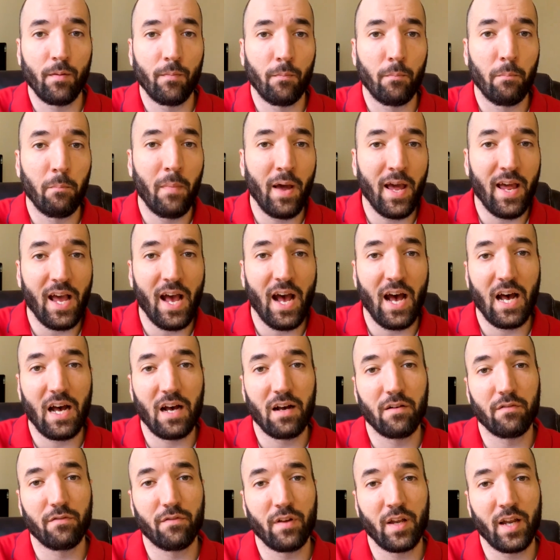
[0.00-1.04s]
may
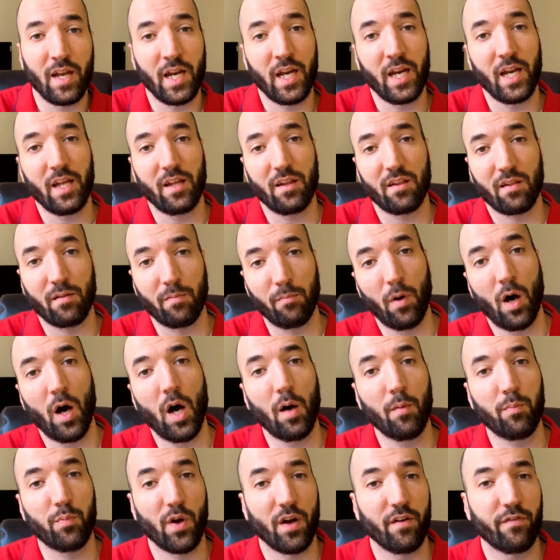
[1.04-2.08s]
have a
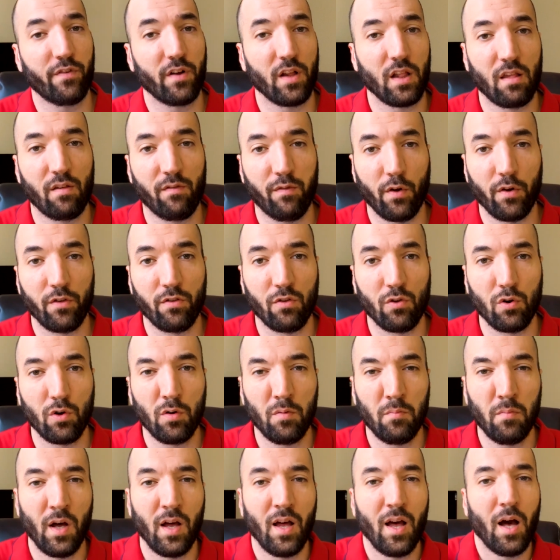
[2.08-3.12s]
small preference for
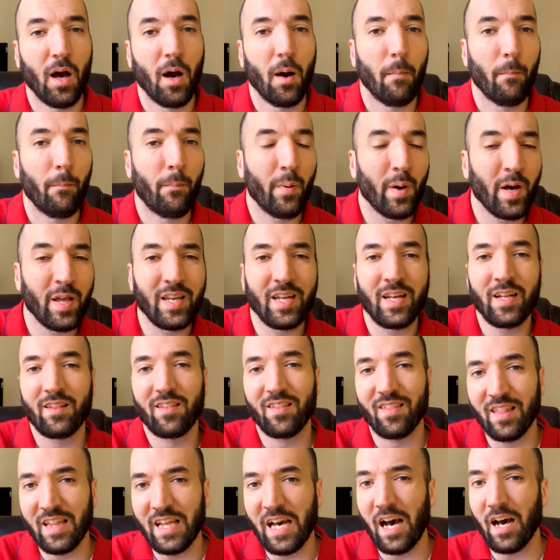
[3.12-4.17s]
Zoom, but
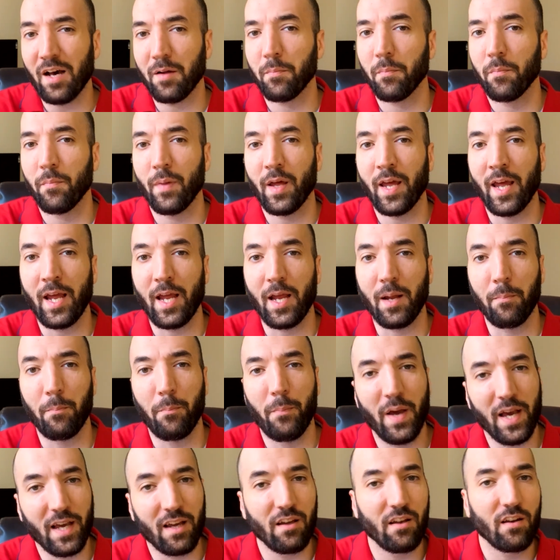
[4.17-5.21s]
it's not a
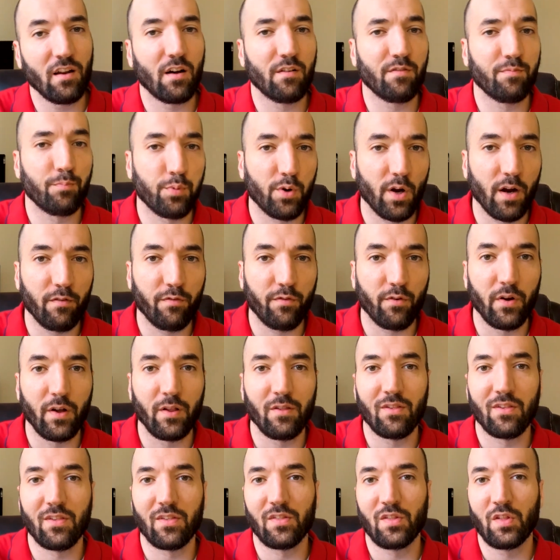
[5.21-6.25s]
big enough
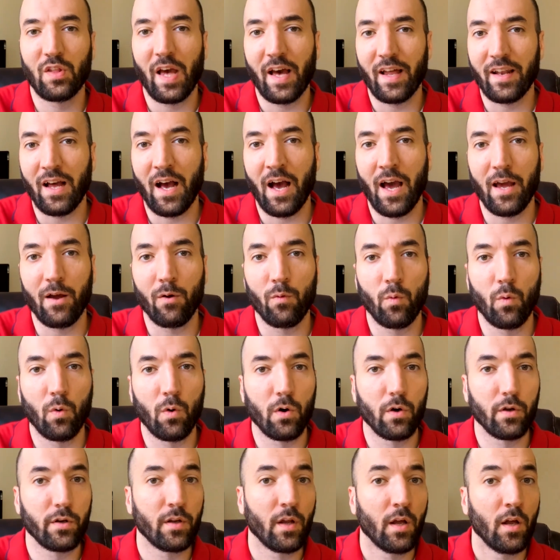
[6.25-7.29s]
preference that I
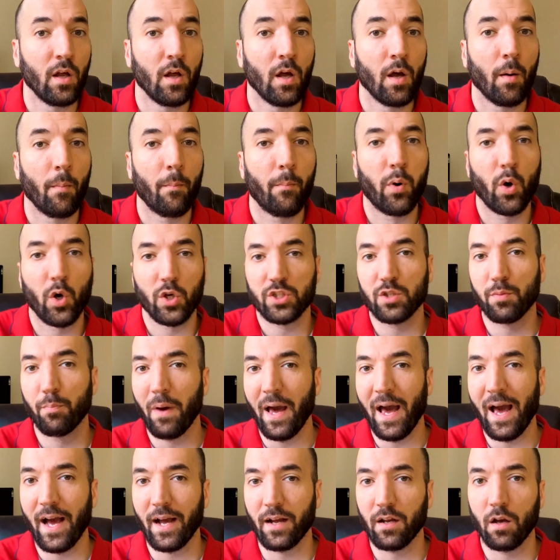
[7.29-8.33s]
would push
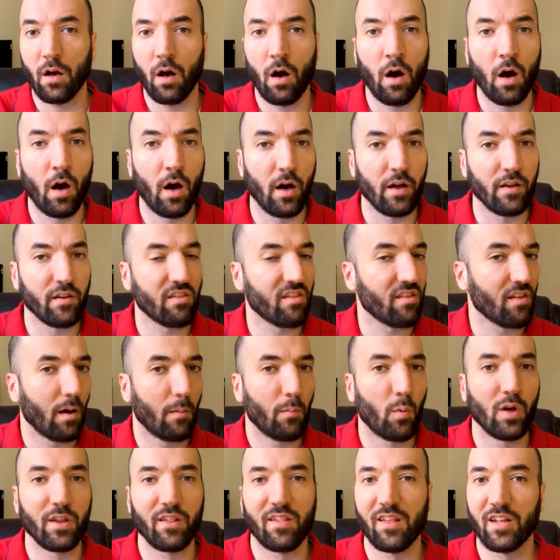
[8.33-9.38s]
back on
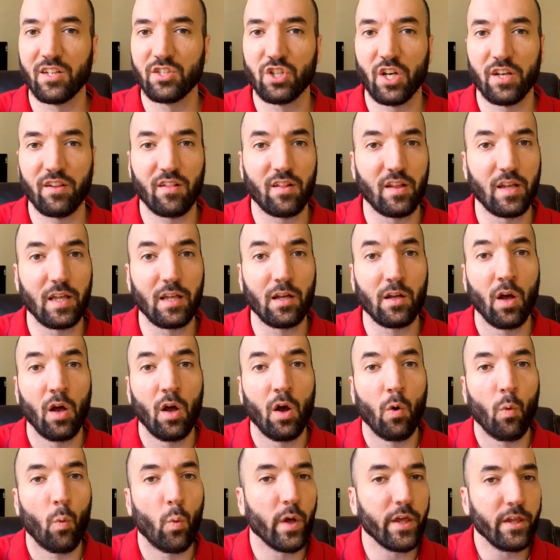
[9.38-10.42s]
someone suggesting
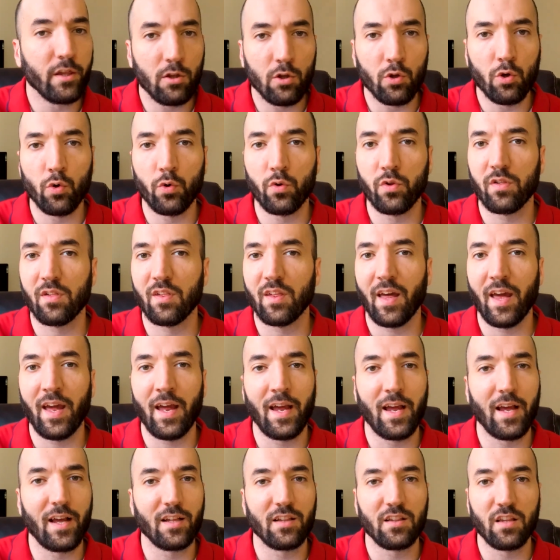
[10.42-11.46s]
we use
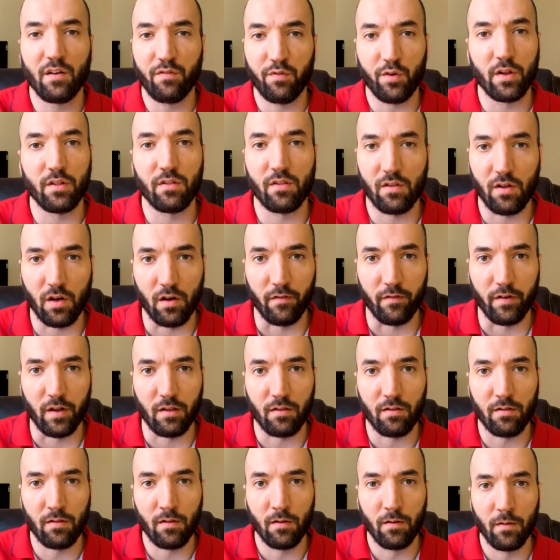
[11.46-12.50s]
a different
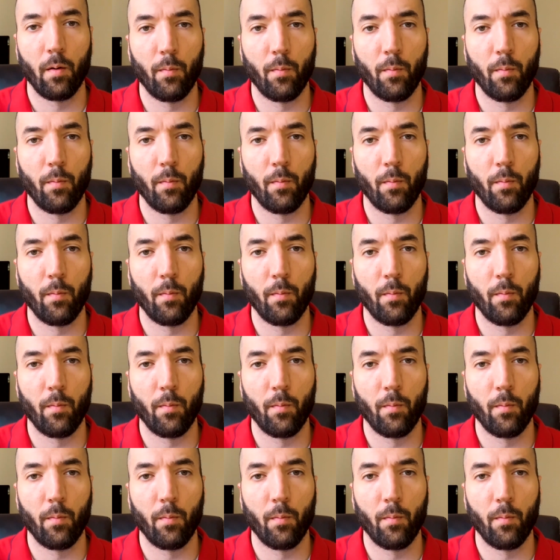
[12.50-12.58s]
service.